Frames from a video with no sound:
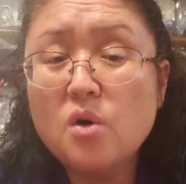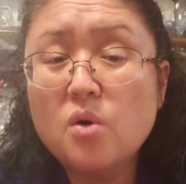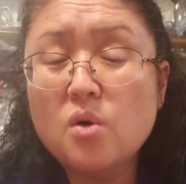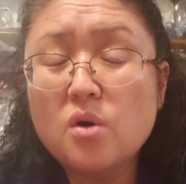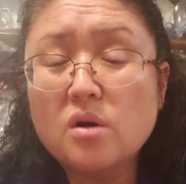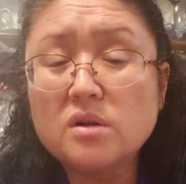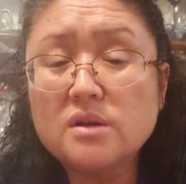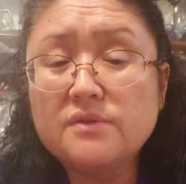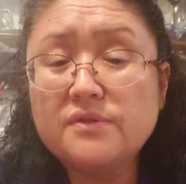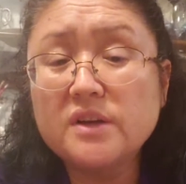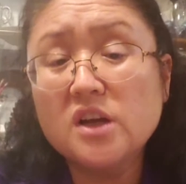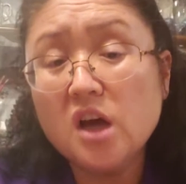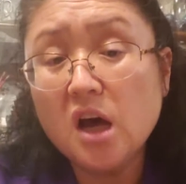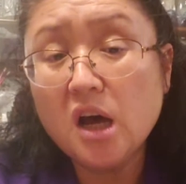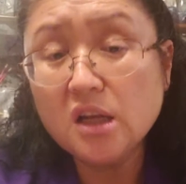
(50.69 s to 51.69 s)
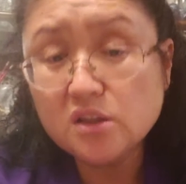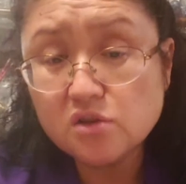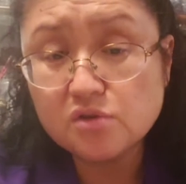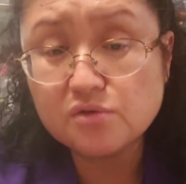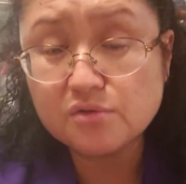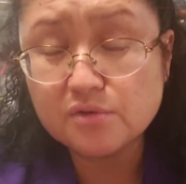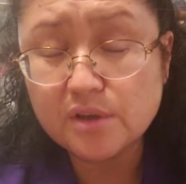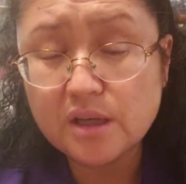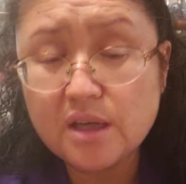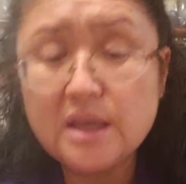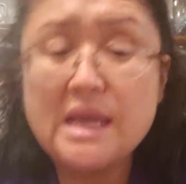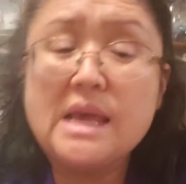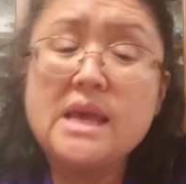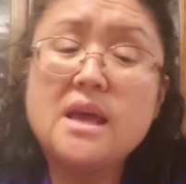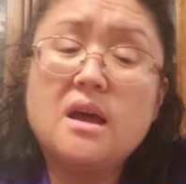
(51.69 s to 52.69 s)
or different country.
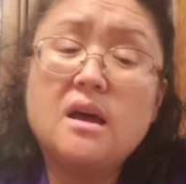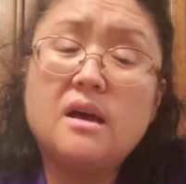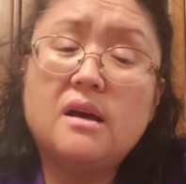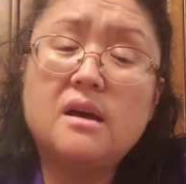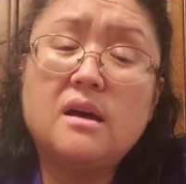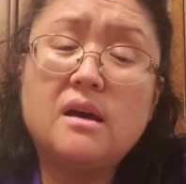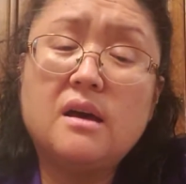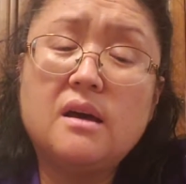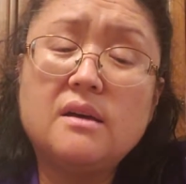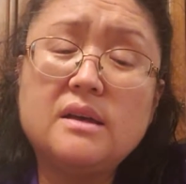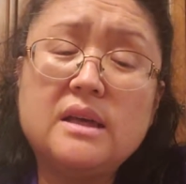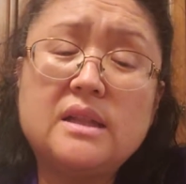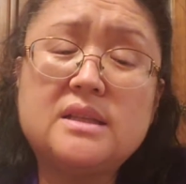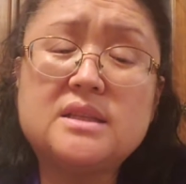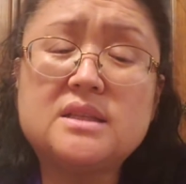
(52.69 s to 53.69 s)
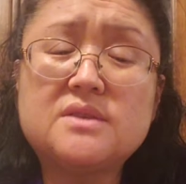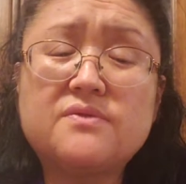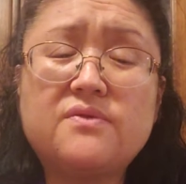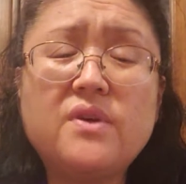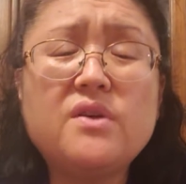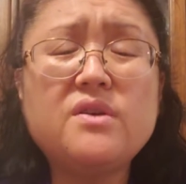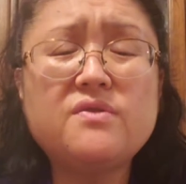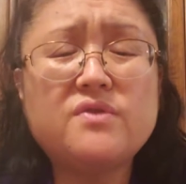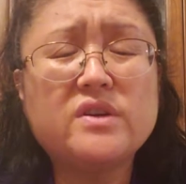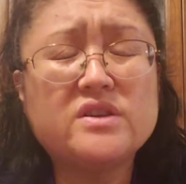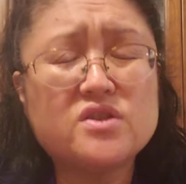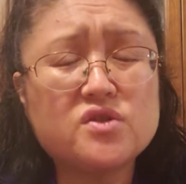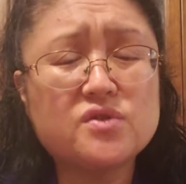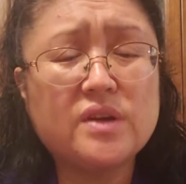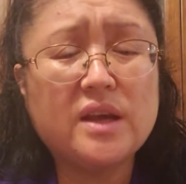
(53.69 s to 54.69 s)
It's very
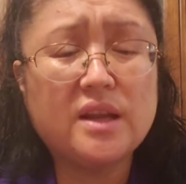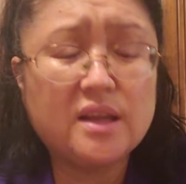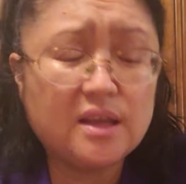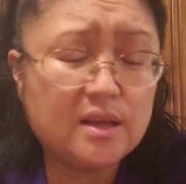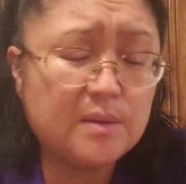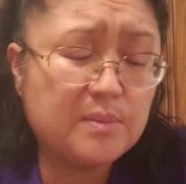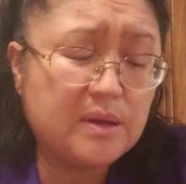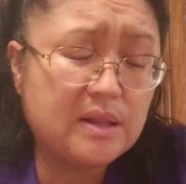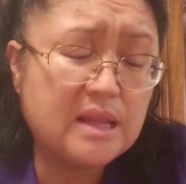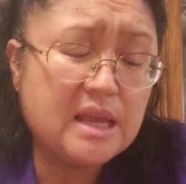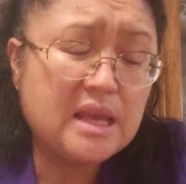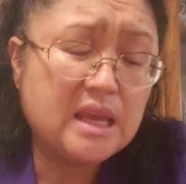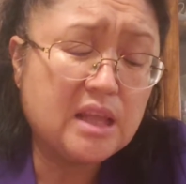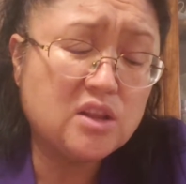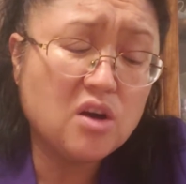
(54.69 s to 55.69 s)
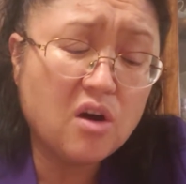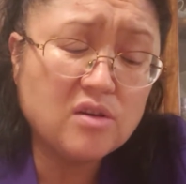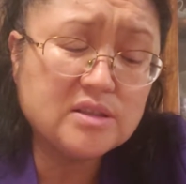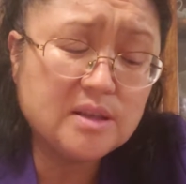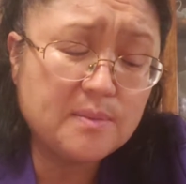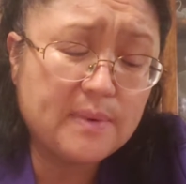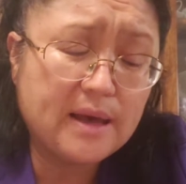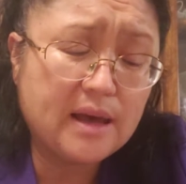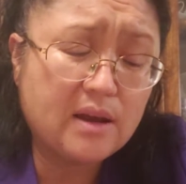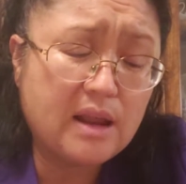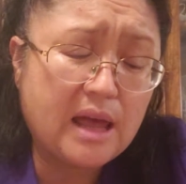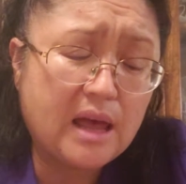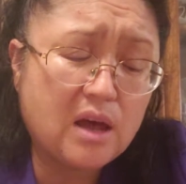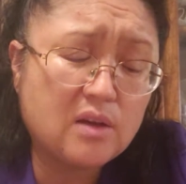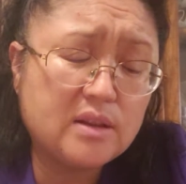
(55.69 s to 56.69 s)
frustrating, but it talks about
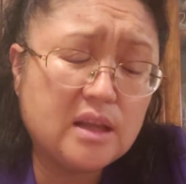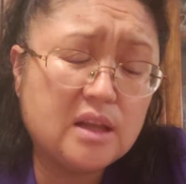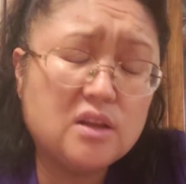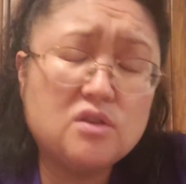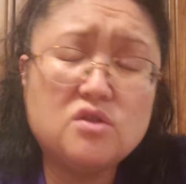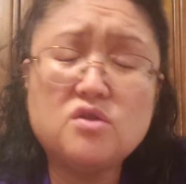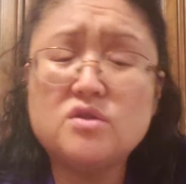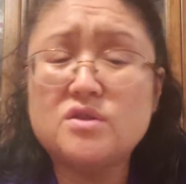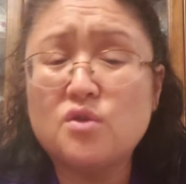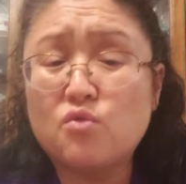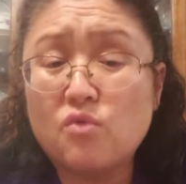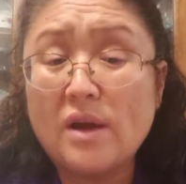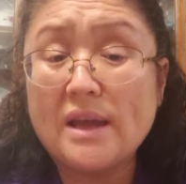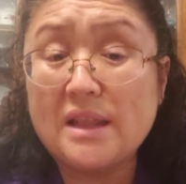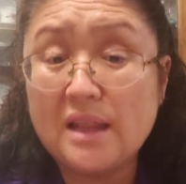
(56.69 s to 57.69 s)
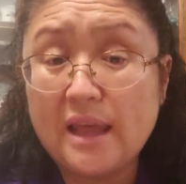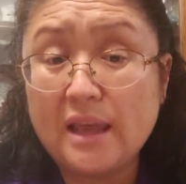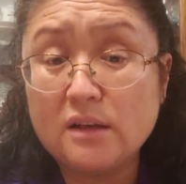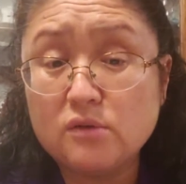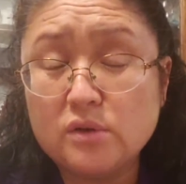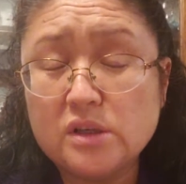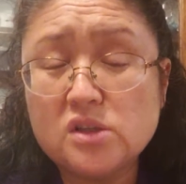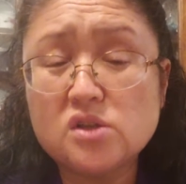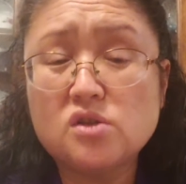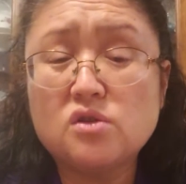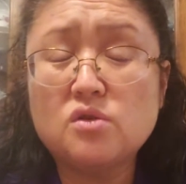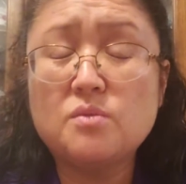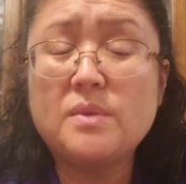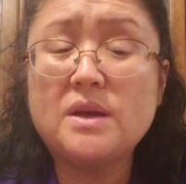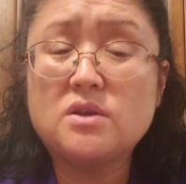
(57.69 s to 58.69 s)
how they need to use the right language
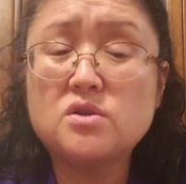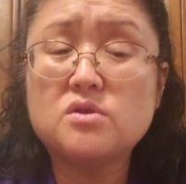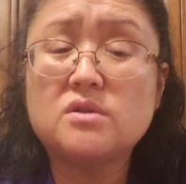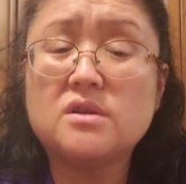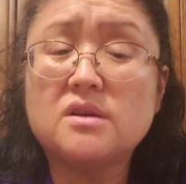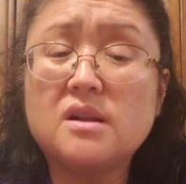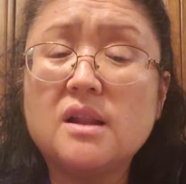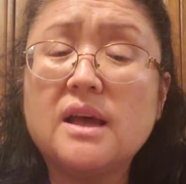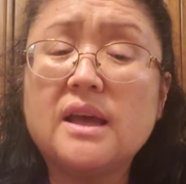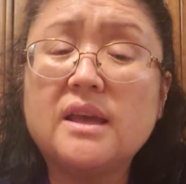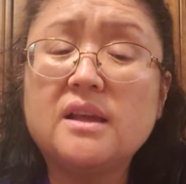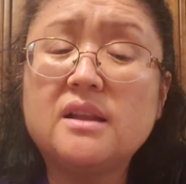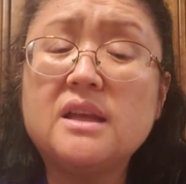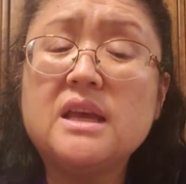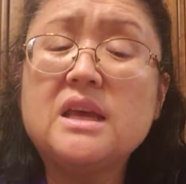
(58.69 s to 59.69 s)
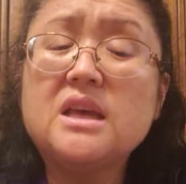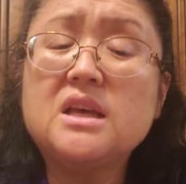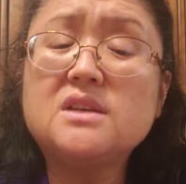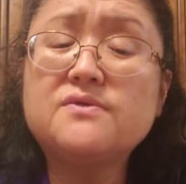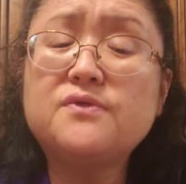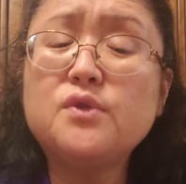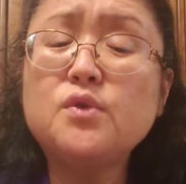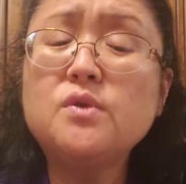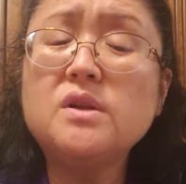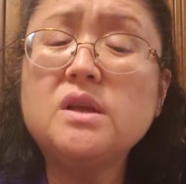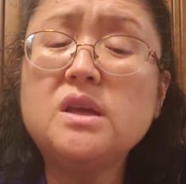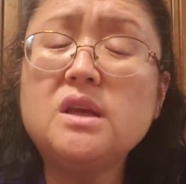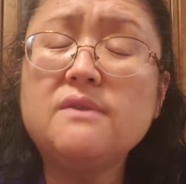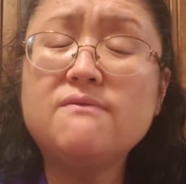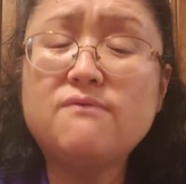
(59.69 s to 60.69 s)
to make sure the client is
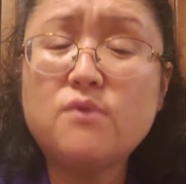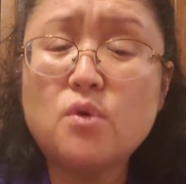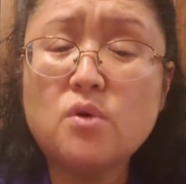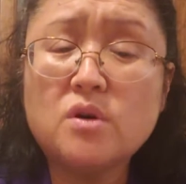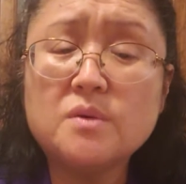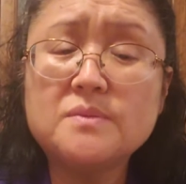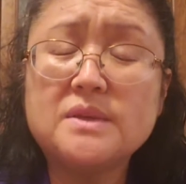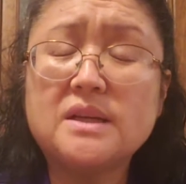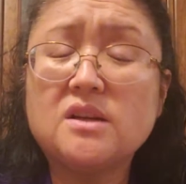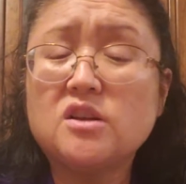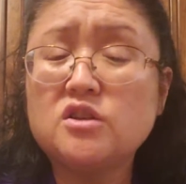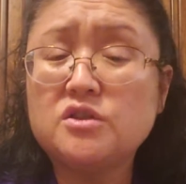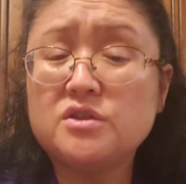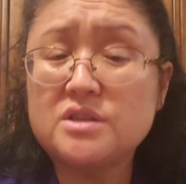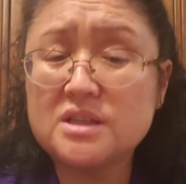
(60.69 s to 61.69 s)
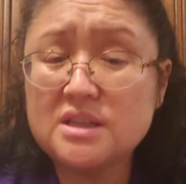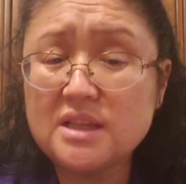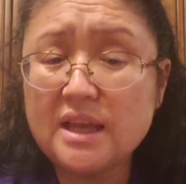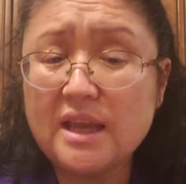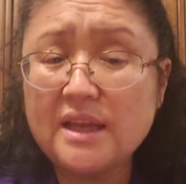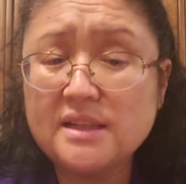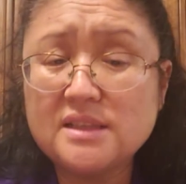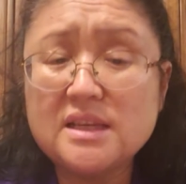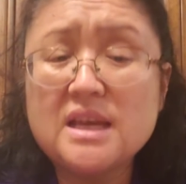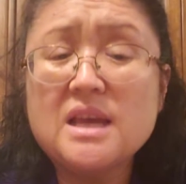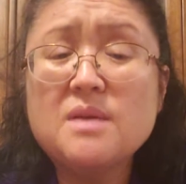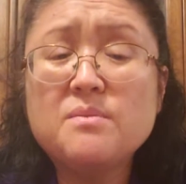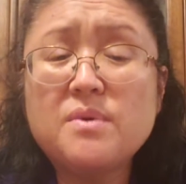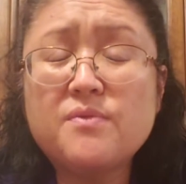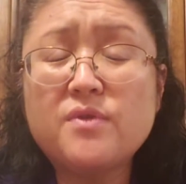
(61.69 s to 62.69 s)
fully informed and understand
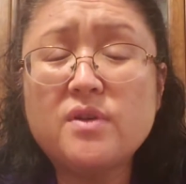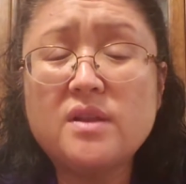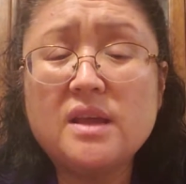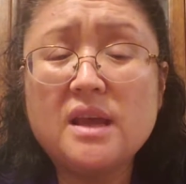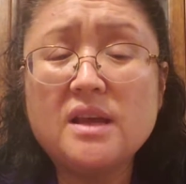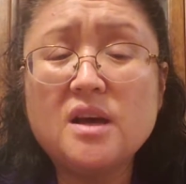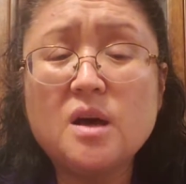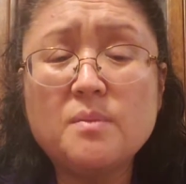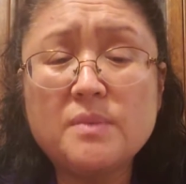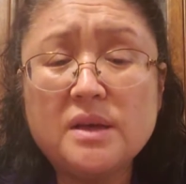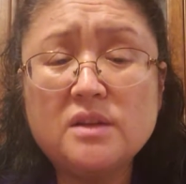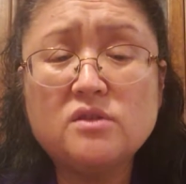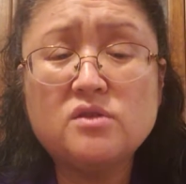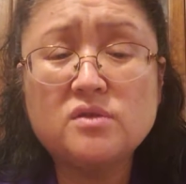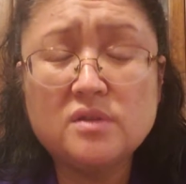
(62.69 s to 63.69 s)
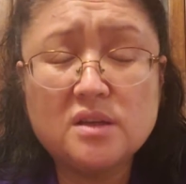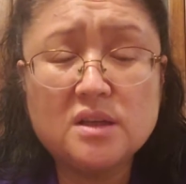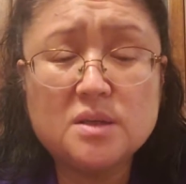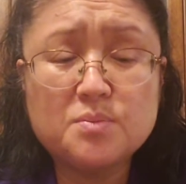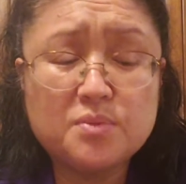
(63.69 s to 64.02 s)
before they come into this